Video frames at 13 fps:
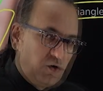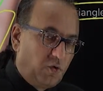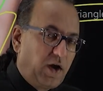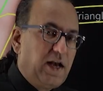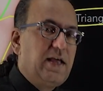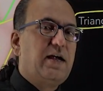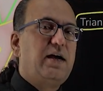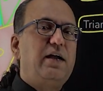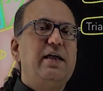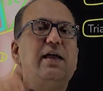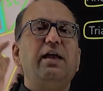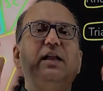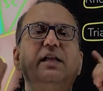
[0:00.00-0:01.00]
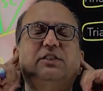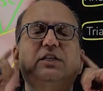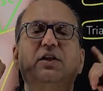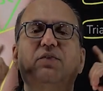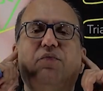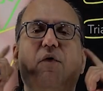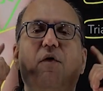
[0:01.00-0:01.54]
to clearly
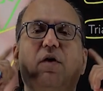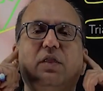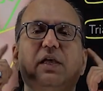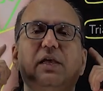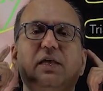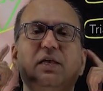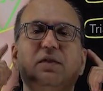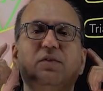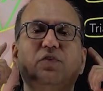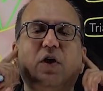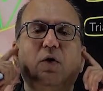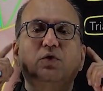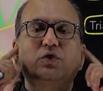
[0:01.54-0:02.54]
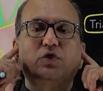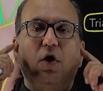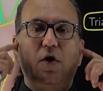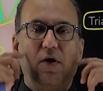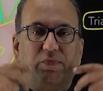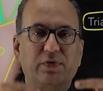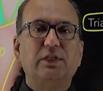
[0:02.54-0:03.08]
listen for the sounds
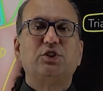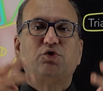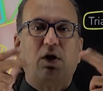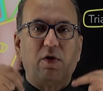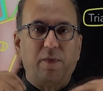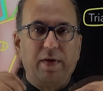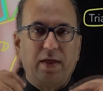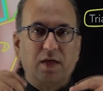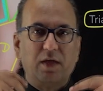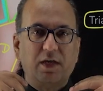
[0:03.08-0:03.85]
of swallowing.